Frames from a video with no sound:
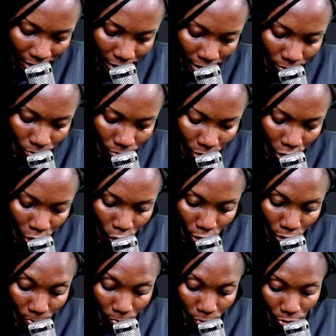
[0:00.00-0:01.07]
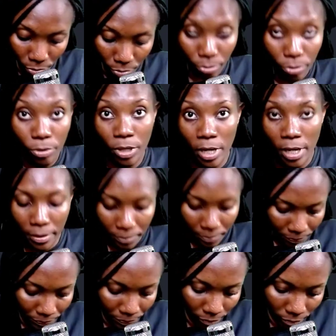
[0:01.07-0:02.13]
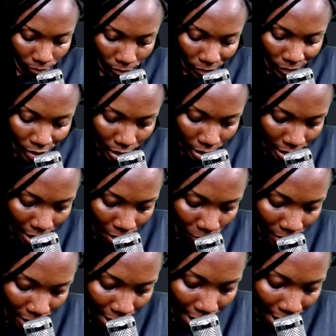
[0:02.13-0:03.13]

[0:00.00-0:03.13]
rather, which is W. Okay, then